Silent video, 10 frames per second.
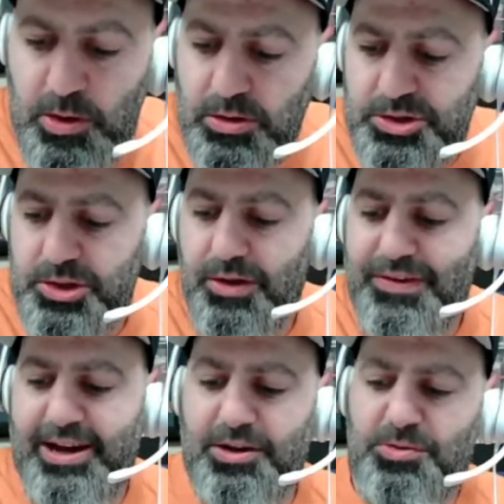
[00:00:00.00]
Kolosov
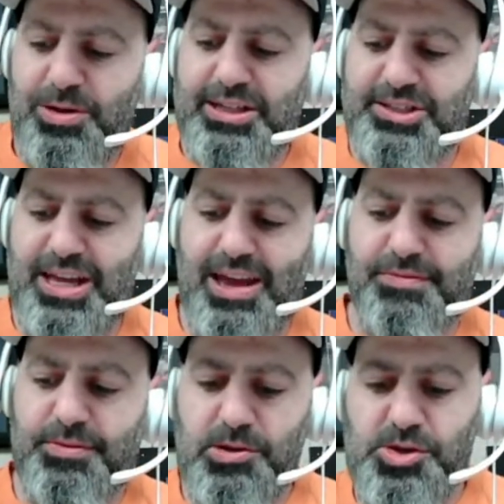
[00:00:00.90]
had a great save
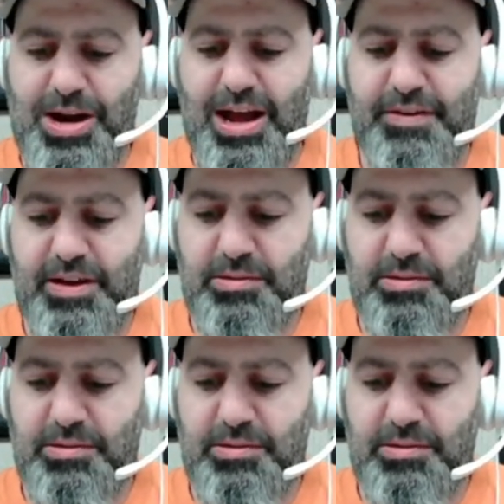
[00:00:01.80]
through traffic.